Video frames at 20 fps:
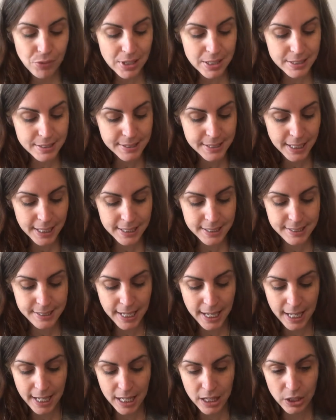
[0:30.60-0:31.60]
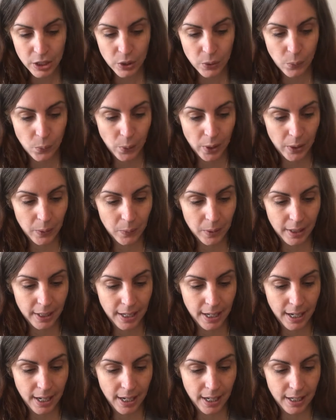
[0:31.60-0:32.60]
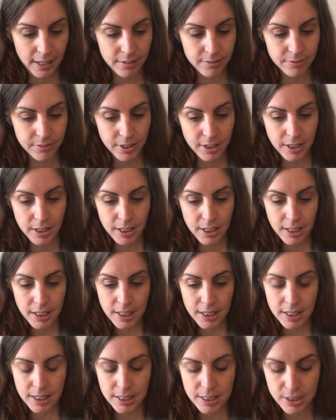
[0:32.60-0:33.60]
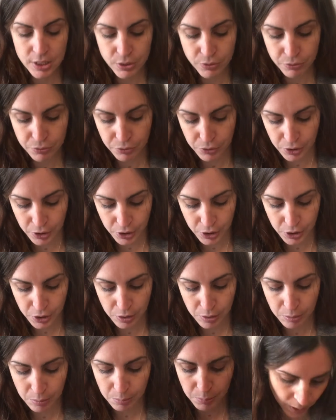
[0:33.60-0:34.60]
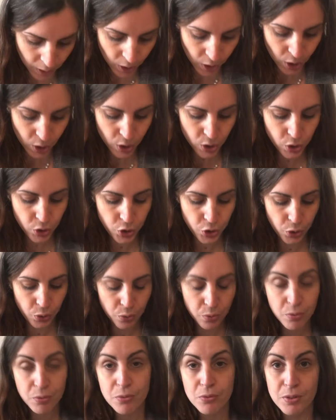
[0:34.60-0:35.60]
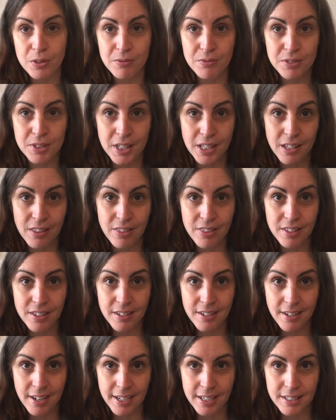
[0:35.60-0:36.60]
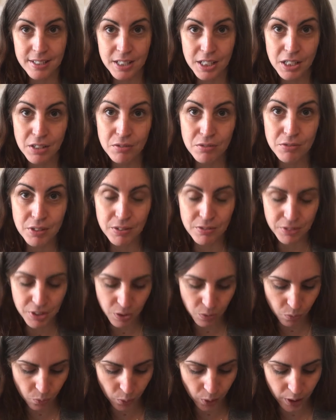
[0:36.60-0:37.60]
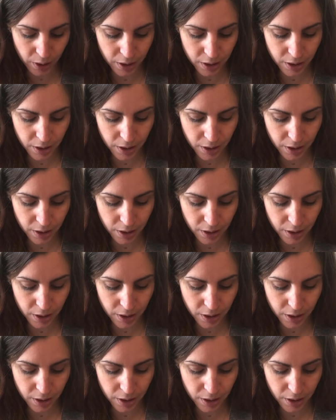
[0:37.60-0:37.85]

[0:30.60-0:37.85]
Today, the quote I have is from June 15th, 1951.